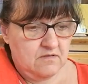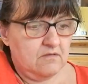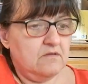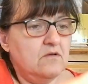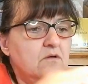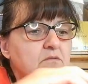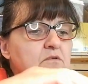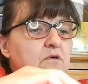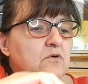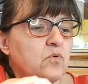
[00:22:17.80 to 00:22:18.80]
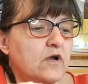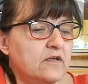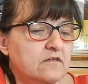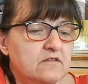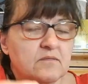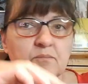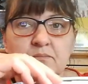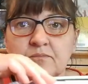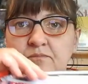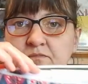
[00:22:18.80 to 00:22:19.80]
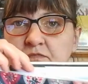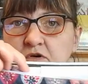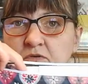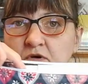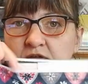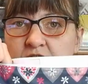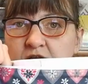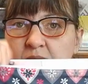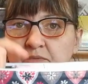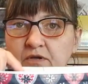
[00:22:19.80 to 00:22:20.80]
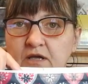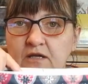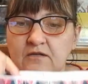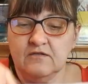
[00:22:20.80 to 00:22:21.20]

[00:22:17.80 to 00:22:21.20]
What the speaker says: No, not quite. Not quite an 8x8.